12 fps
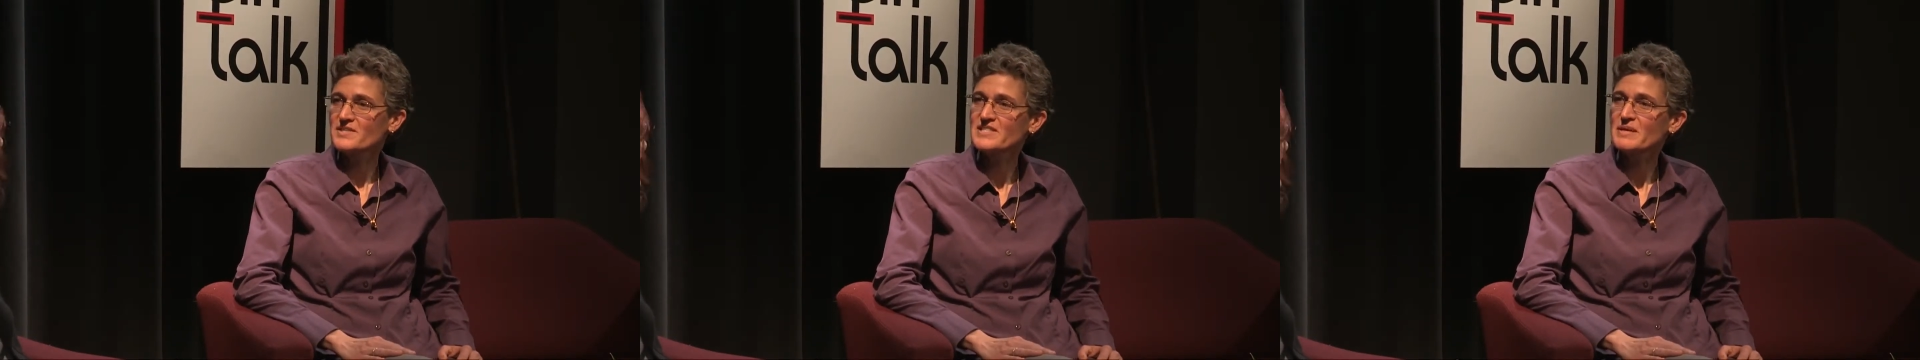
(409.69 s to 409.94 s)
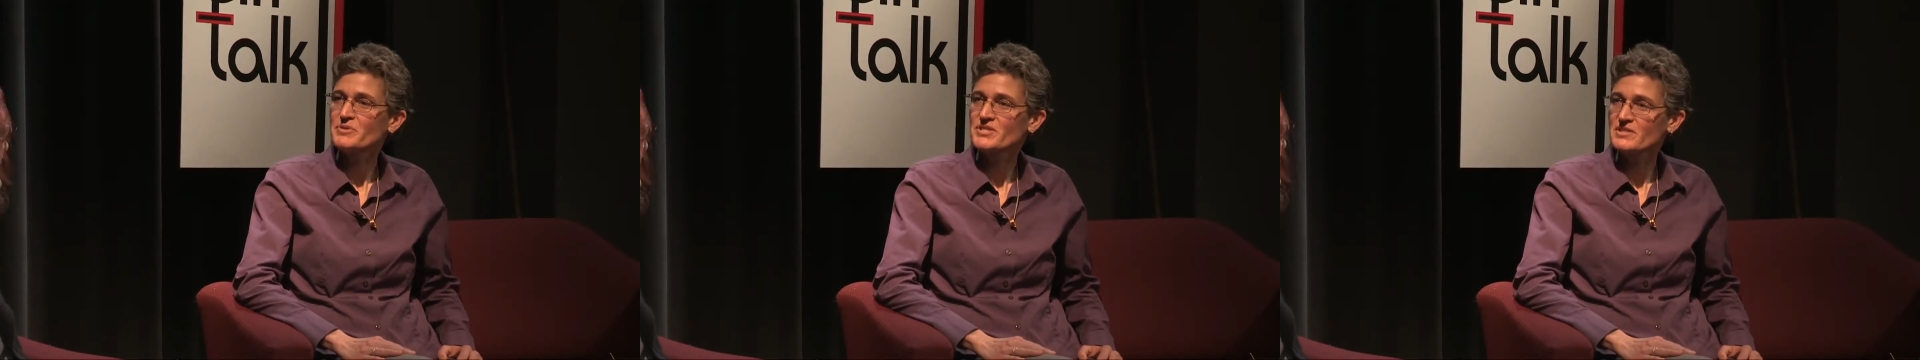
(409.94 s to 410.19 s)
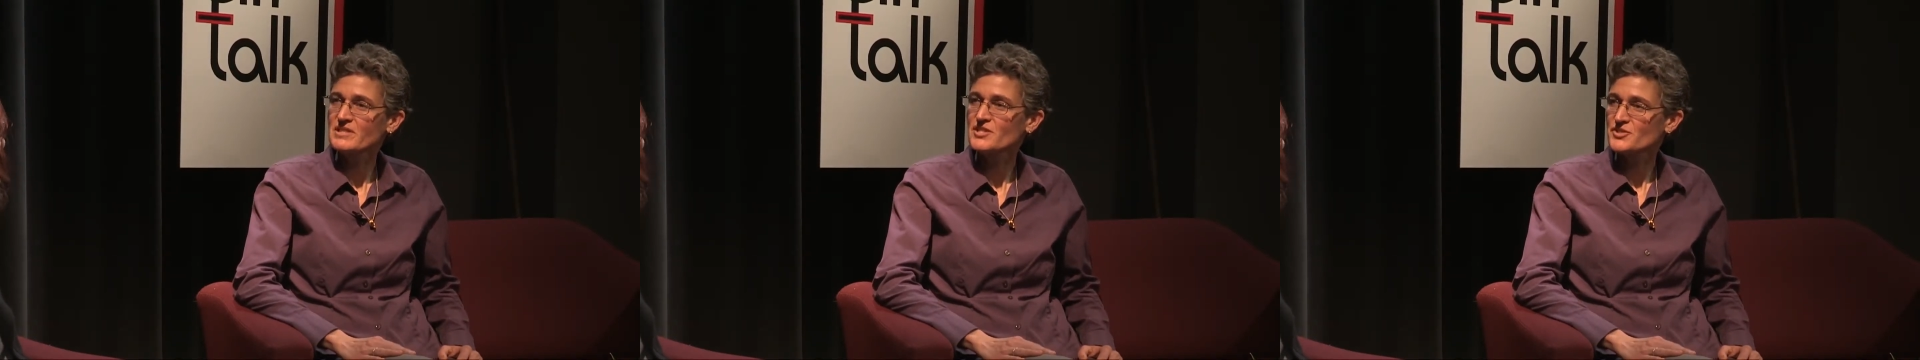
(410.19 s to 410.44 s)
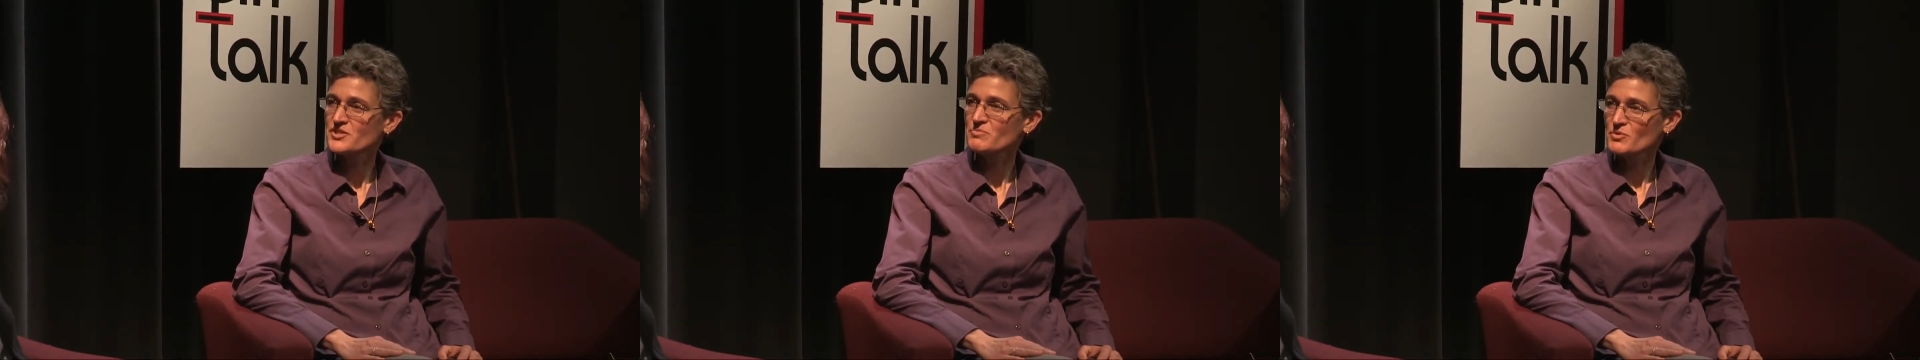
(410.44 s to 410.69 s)
step into
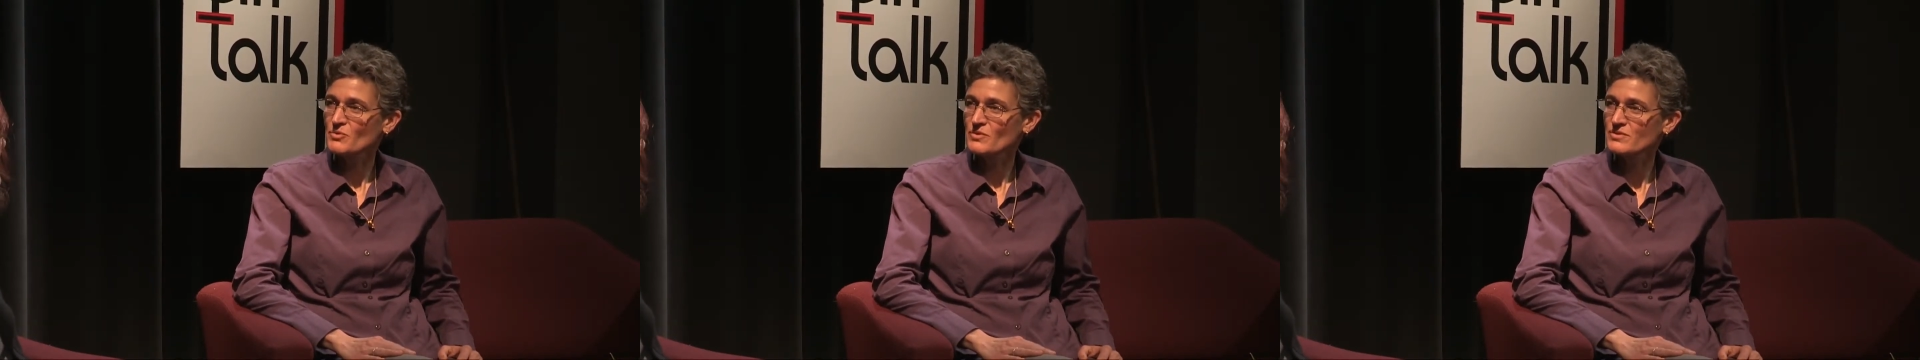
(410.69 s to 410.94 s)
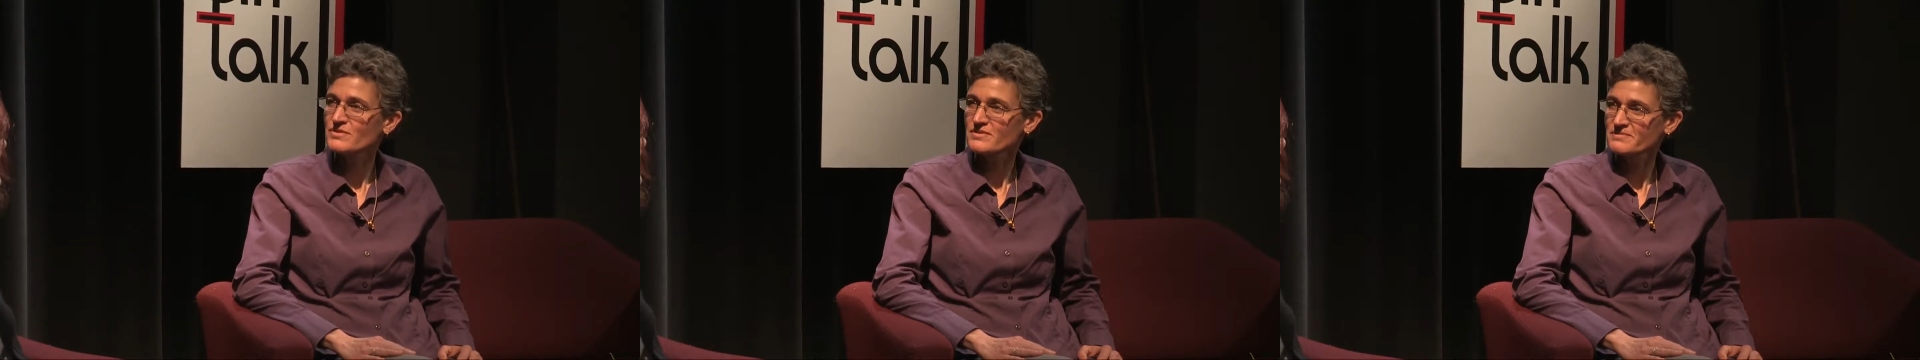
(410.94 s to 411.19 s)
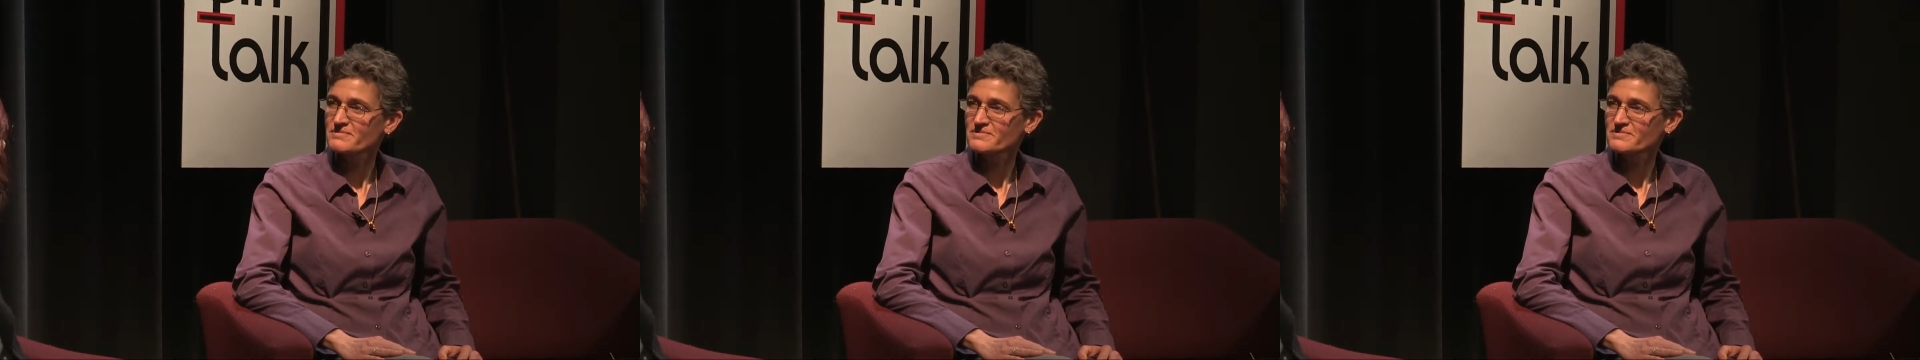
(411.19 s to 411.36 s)
leadership roles.